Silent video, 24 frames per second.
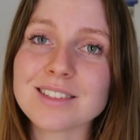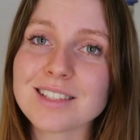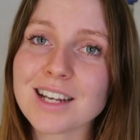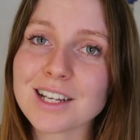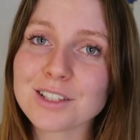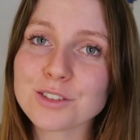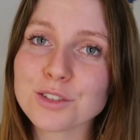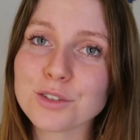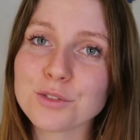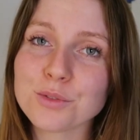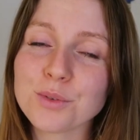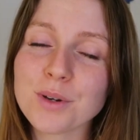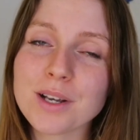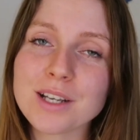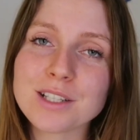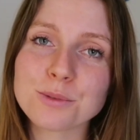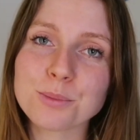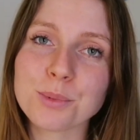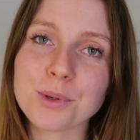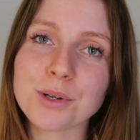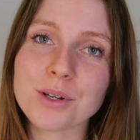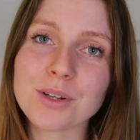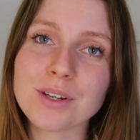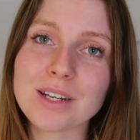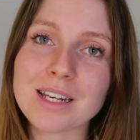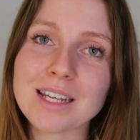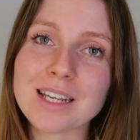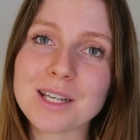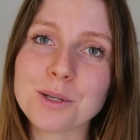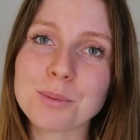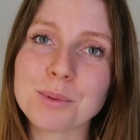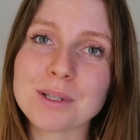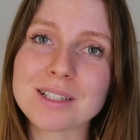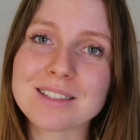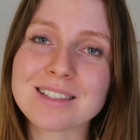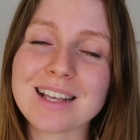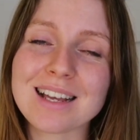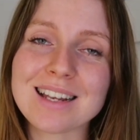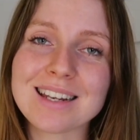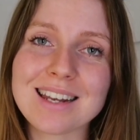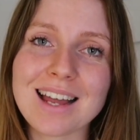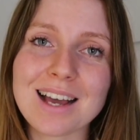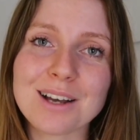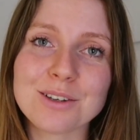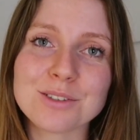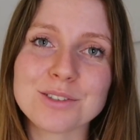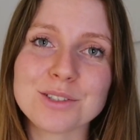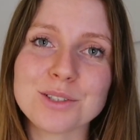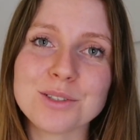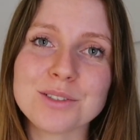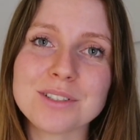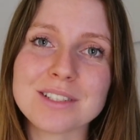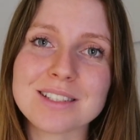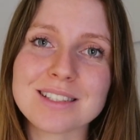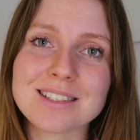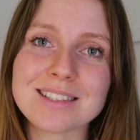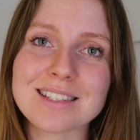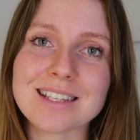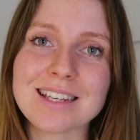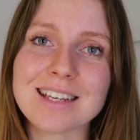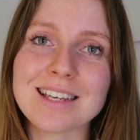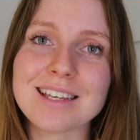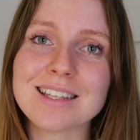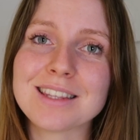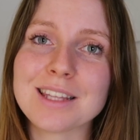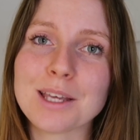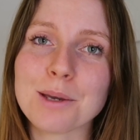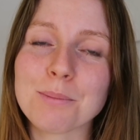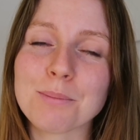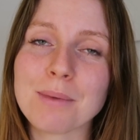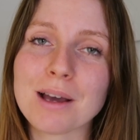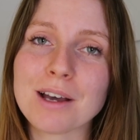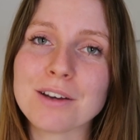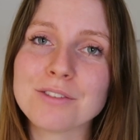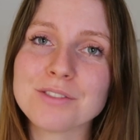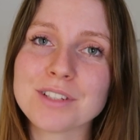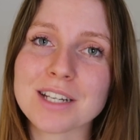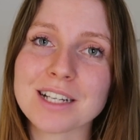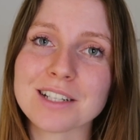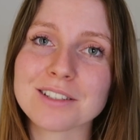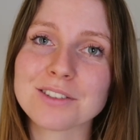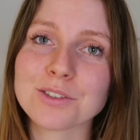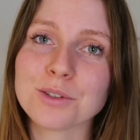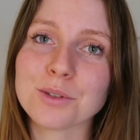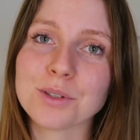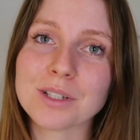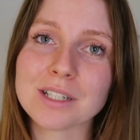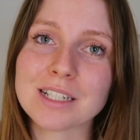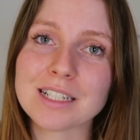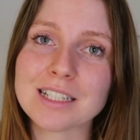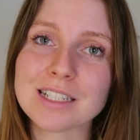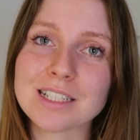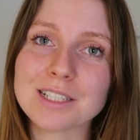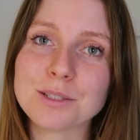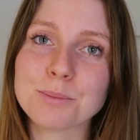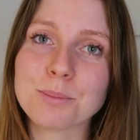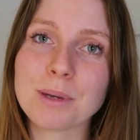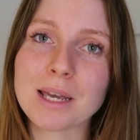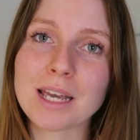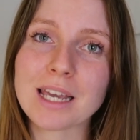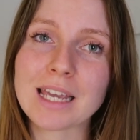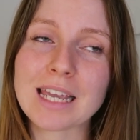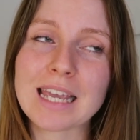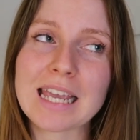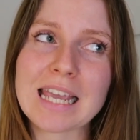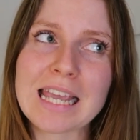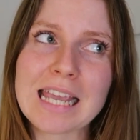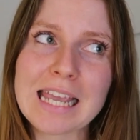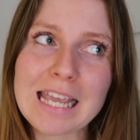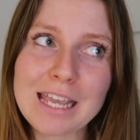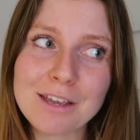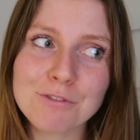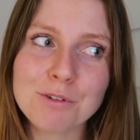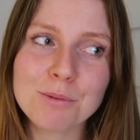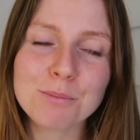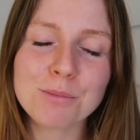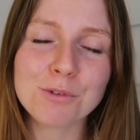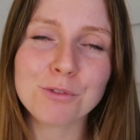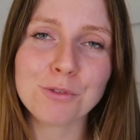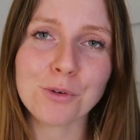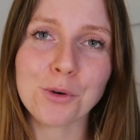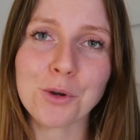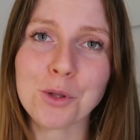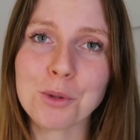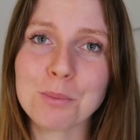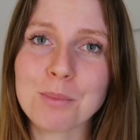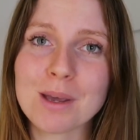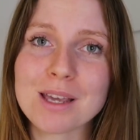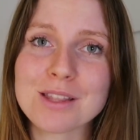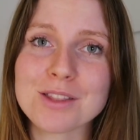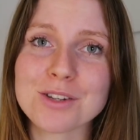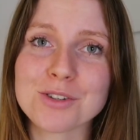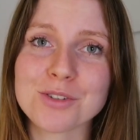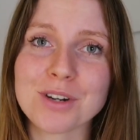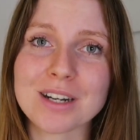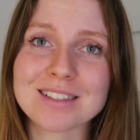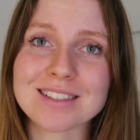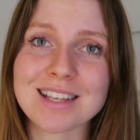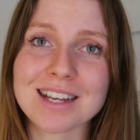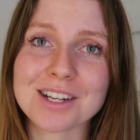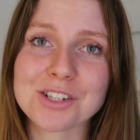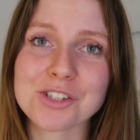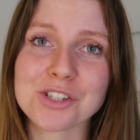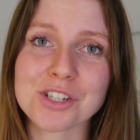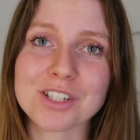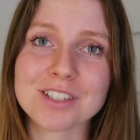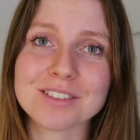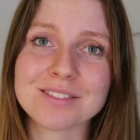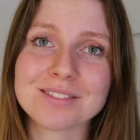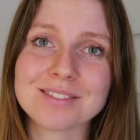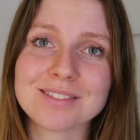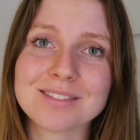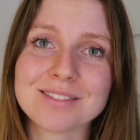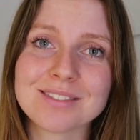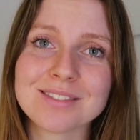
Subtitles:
This tax software is pretty unique because it allows you to see the amount of tax that you're going to need to pay even before you make the transaction.